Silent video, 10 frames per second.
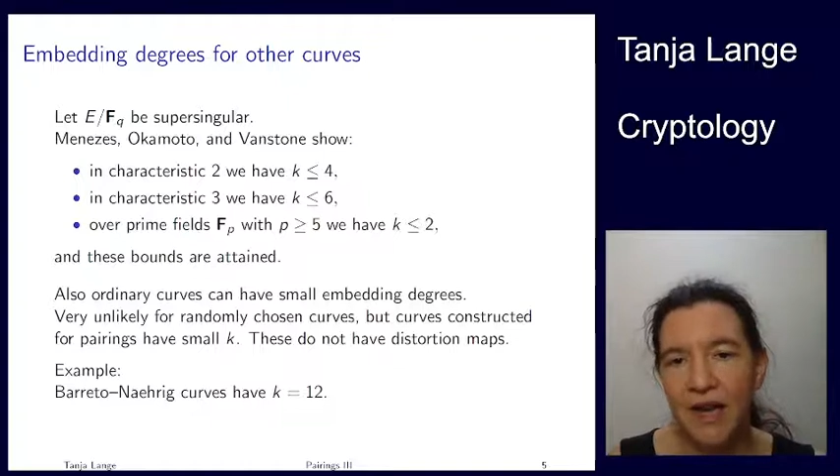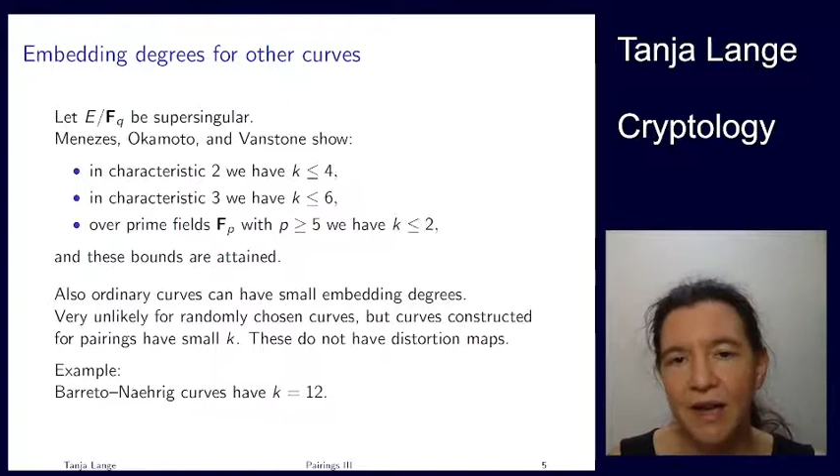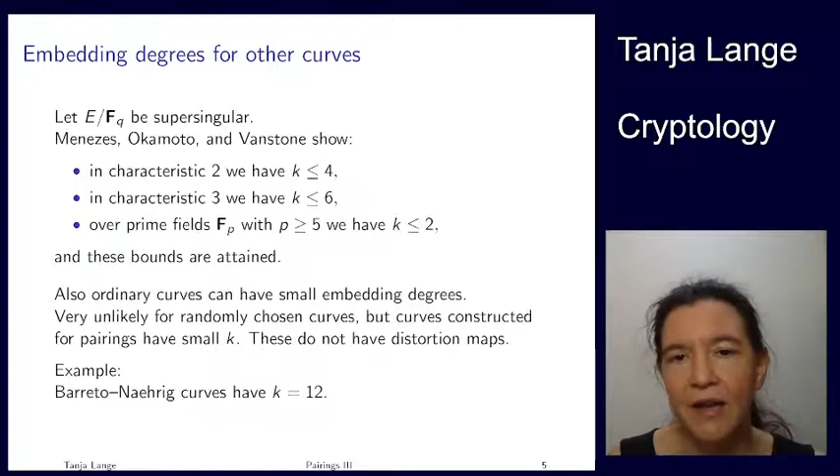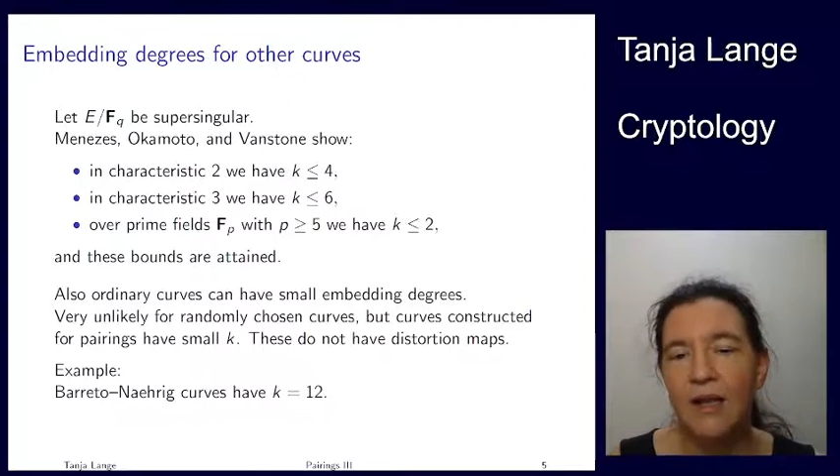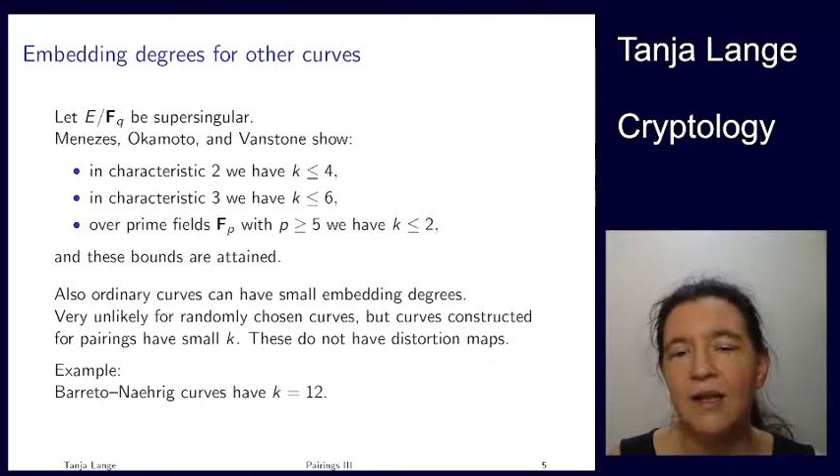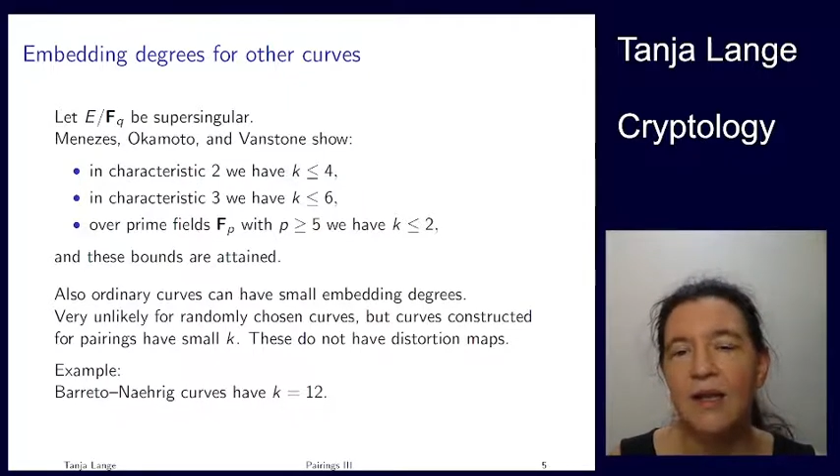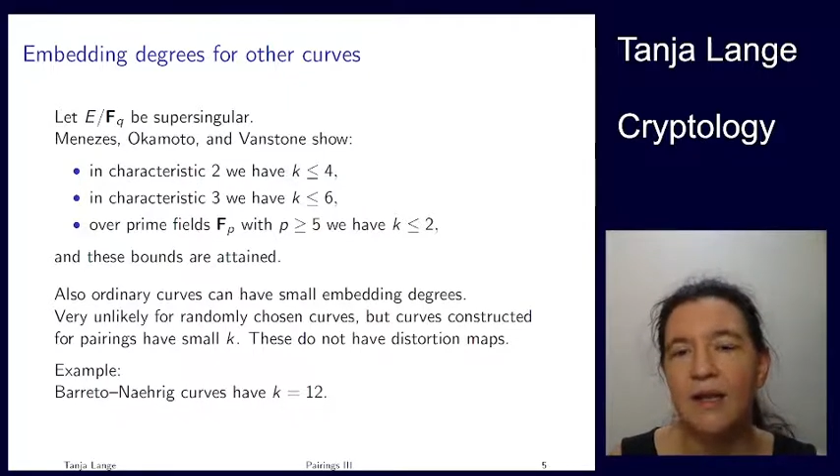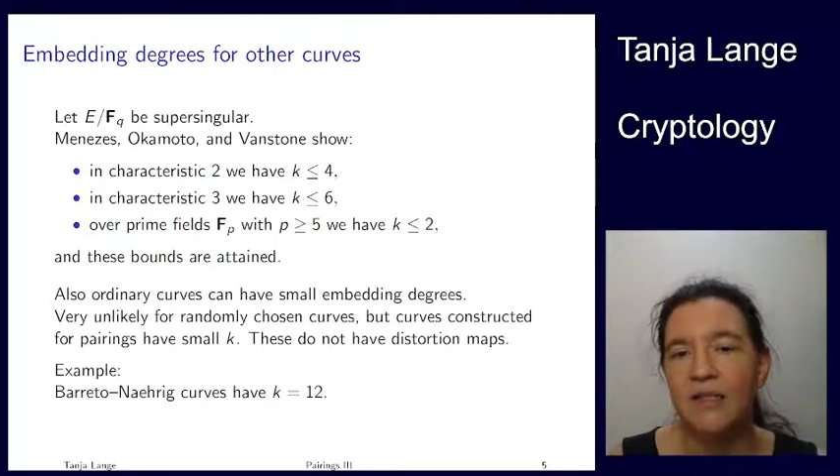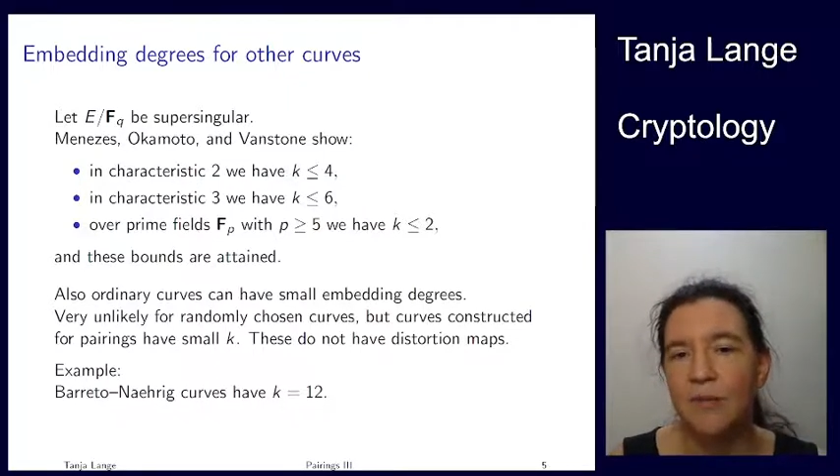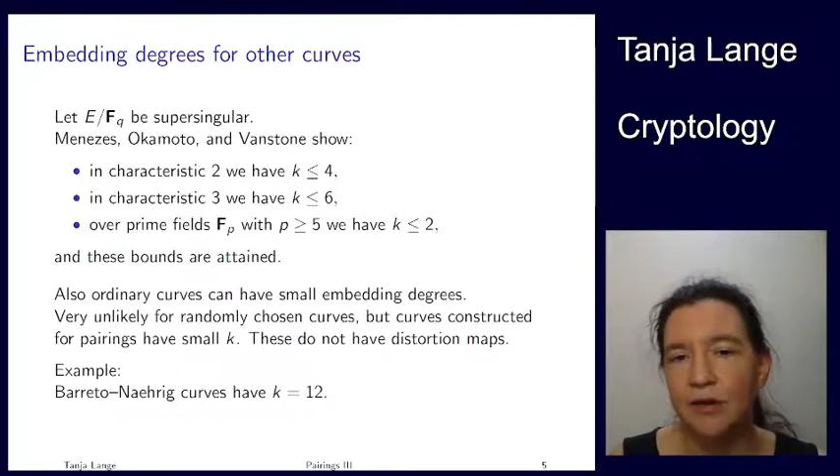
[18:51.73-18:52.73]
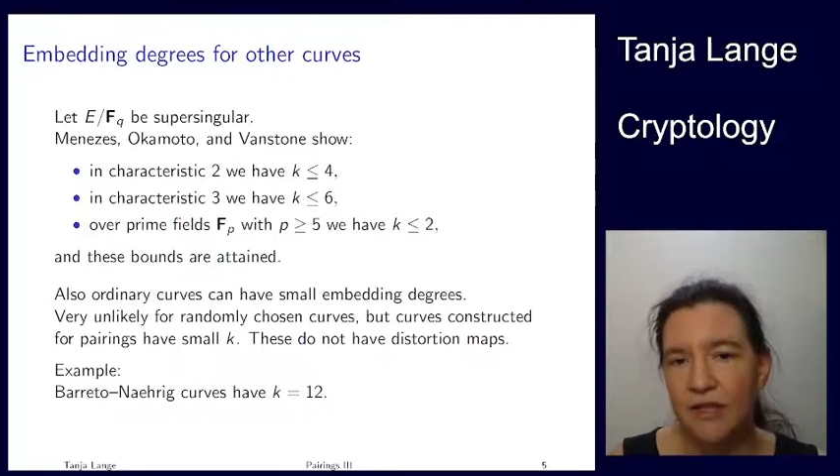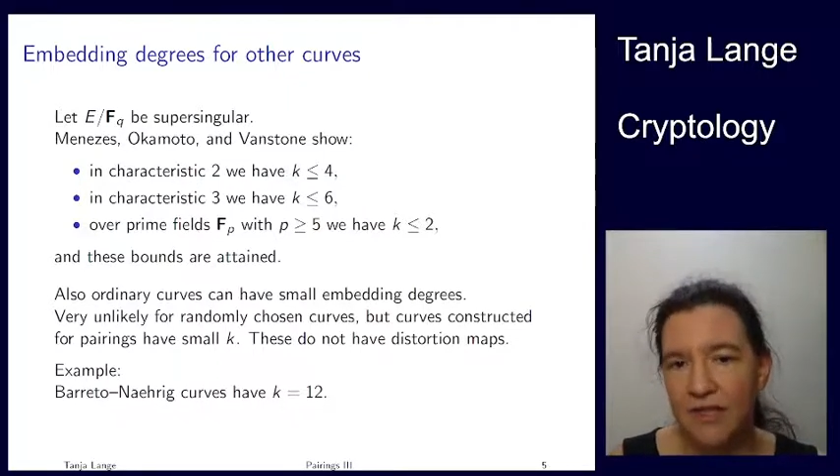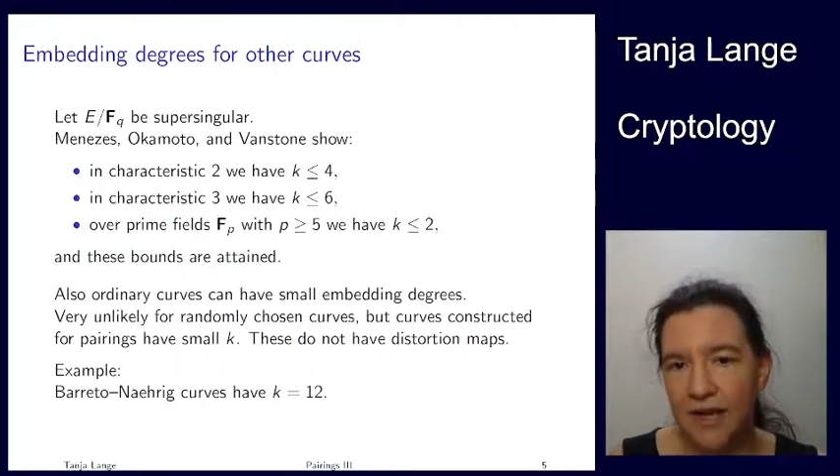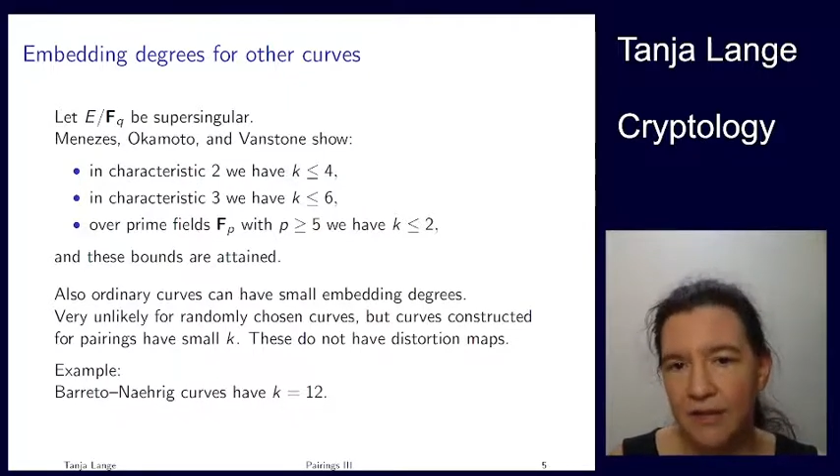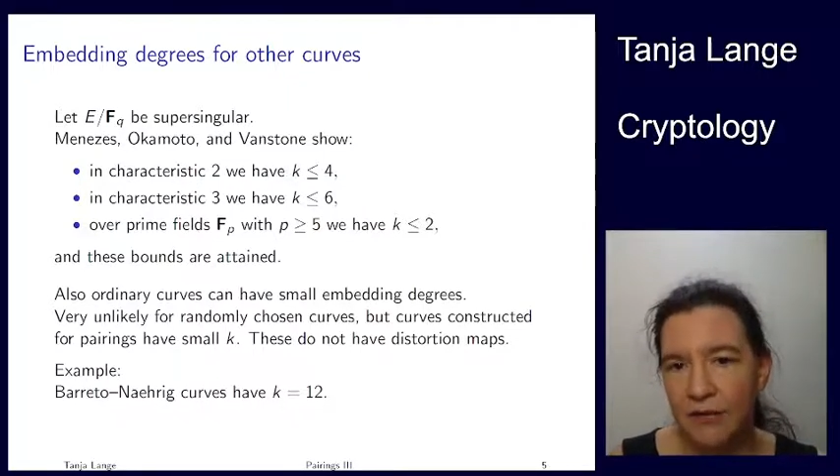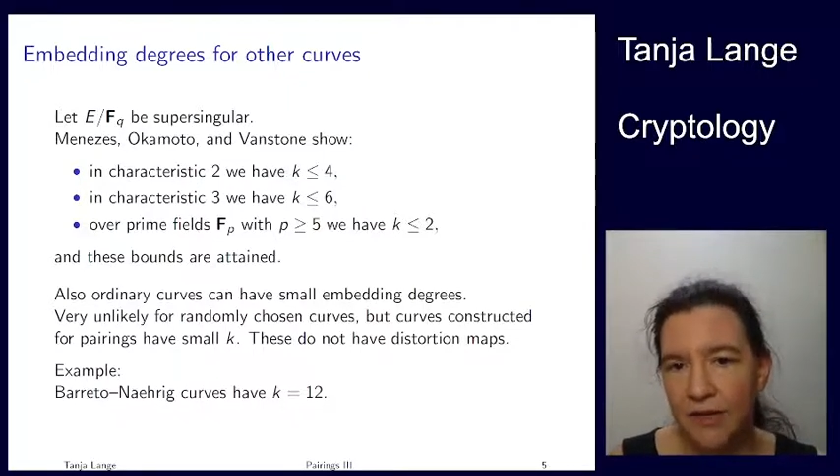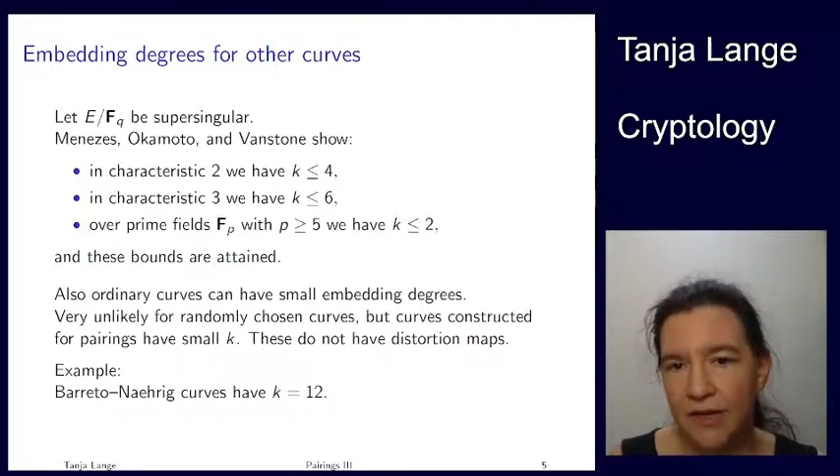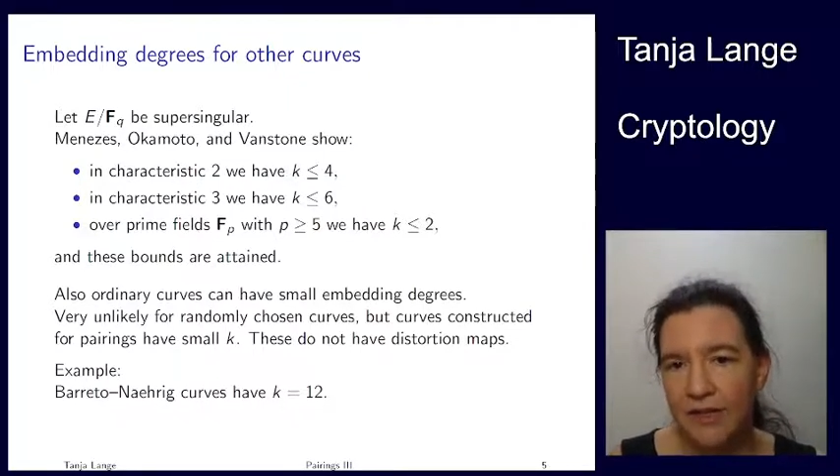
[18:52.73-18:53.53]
l is about the size of L.